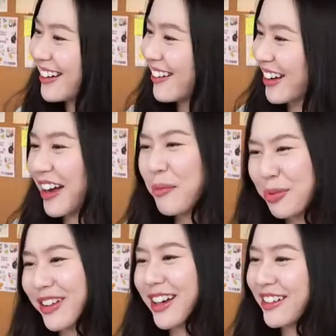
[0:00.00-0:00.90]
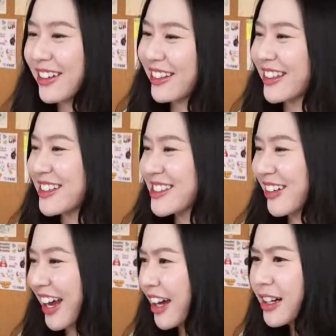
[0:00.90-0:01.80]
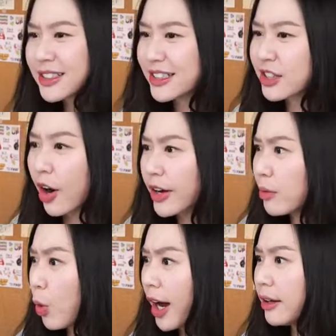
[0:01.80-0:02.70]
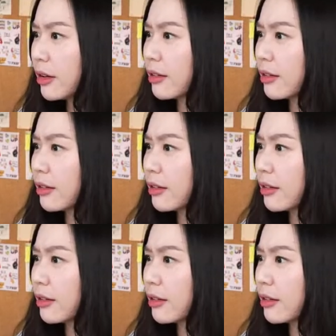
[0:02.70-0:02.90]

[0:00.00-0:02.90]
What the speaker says: Okay, I'm pretty good at this. Okay. Say sorry. What?